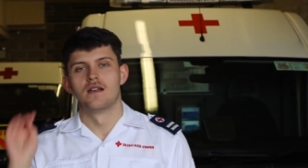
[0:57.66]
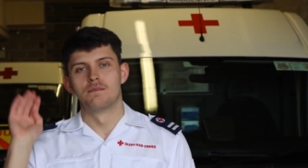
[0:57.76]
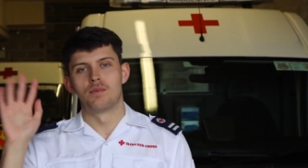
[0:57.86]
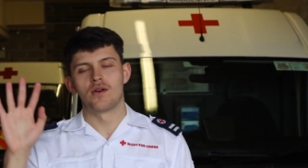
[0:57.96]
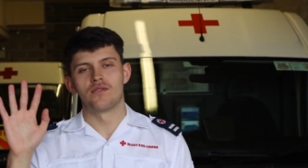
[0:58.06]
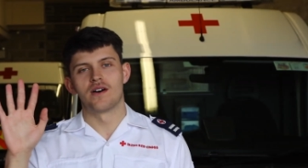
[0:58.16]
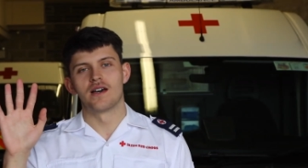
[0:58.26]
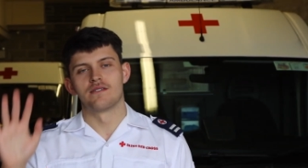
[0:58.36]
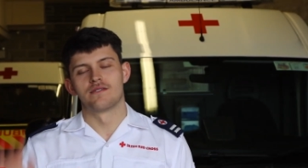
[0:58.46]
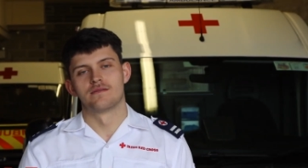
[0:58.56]
Point
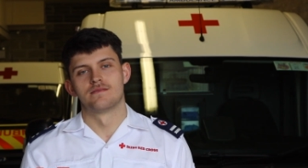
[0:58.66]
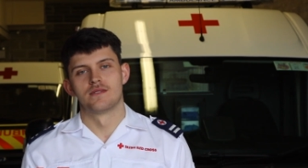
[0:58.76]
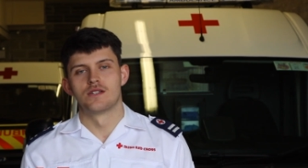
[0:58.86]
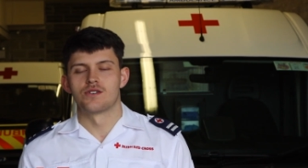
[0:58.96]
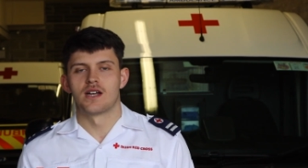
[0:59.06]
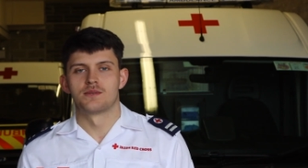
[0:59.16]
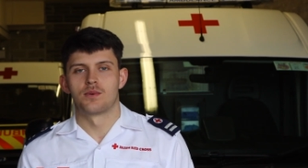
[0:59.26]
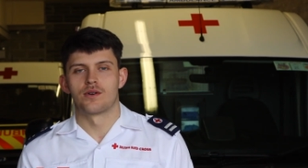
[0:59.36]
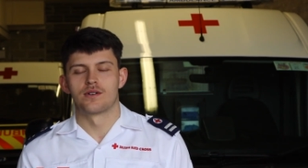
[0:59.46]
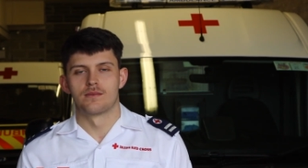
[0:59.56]
5
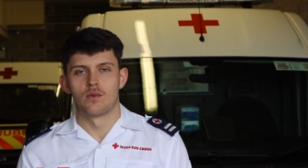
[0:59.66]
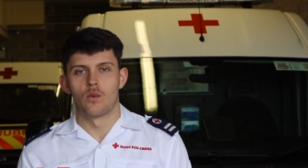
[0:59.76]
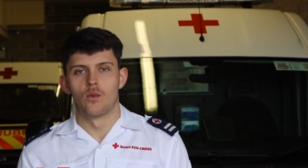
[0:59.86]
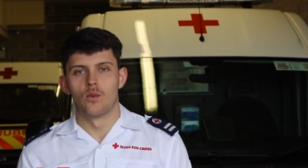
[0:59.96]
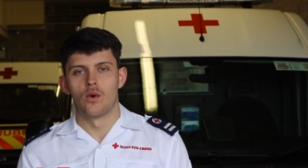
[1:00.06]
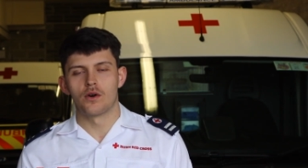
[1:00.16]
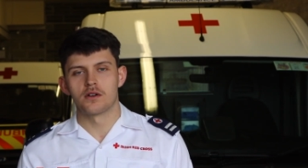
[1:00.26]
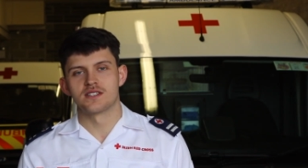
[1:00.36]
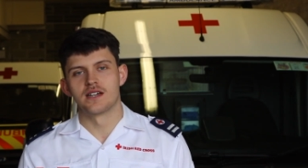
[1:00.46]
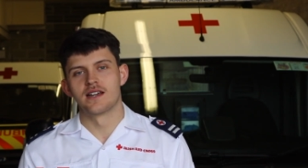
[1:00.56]
Transport. Walk or
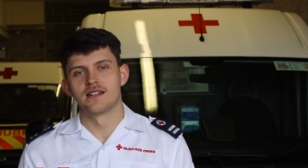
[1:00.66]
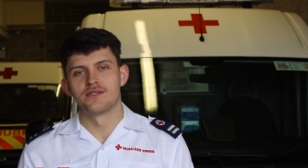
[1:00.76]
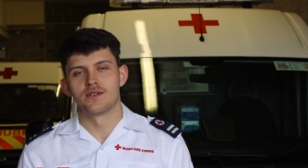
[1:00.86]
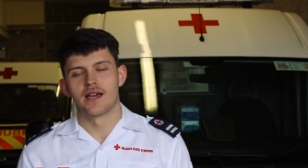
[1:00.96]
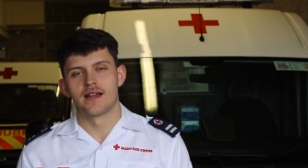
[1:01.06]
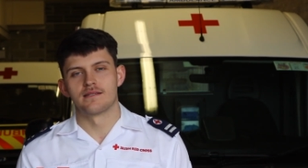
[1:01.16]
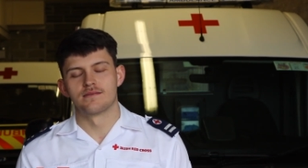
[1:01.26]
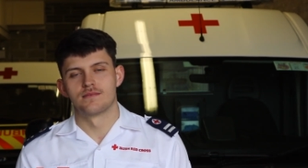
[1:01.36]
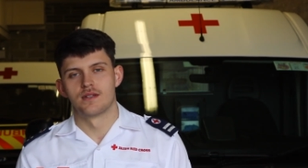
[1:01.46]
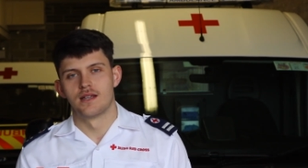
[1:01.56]
cycle if you can.
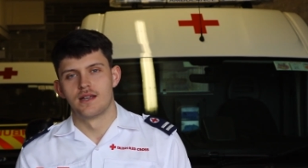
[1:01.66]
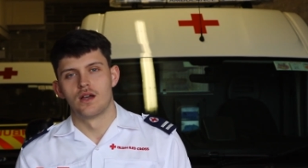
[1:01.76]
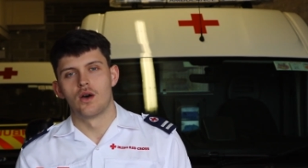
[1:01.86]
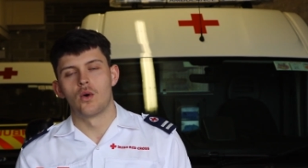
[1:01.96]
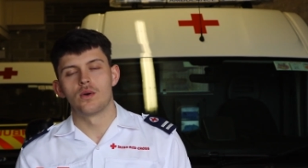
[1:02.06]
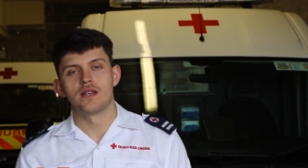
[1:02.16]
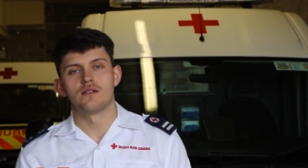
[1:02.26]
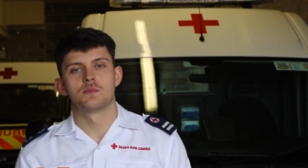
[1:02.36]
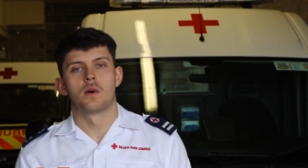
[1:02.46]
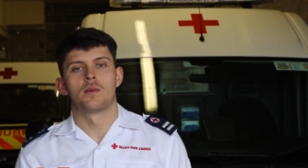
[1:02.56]
Only use
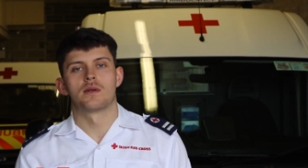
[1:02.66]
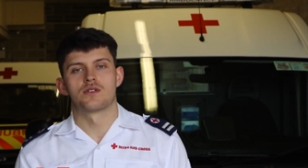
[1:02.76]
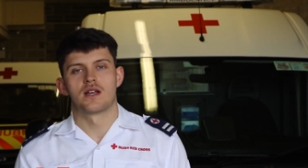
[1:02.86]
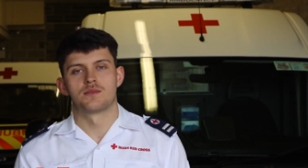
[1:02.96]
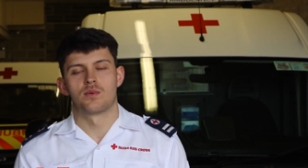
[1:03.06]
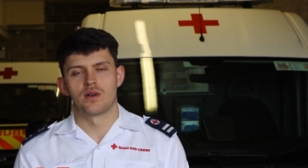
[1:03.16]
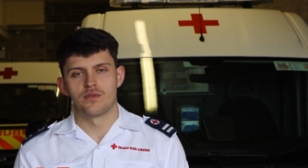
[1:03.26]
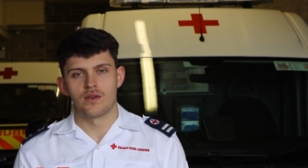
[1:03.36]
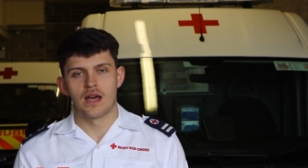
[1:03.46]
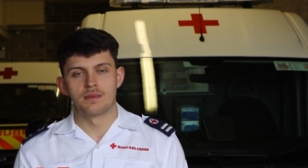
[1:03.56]
public transport if
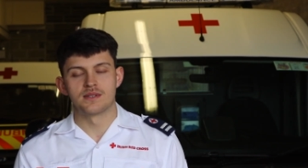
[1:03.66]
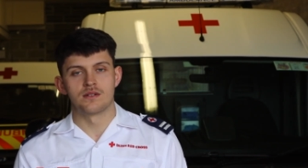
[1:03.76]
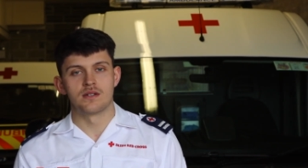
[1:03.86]
you absolutely